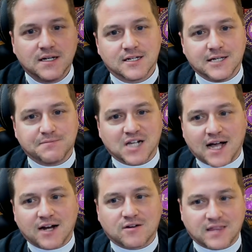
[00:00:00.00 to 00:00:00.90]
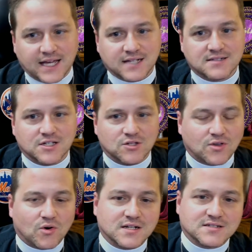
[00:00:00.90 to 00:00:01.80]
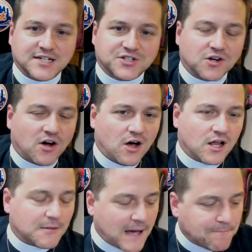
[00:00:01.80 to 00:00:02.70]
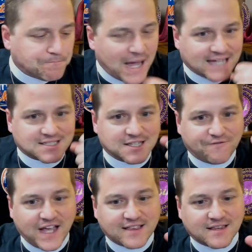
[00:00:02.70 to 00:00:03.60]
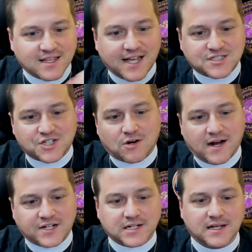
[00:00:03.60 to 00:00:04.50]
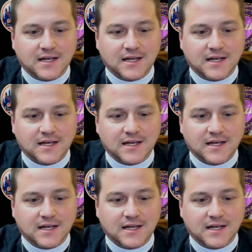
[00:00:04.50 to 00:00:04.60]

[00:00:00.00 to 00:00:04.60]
keeps higher things, a youth organization all about passing the faith to the next generation,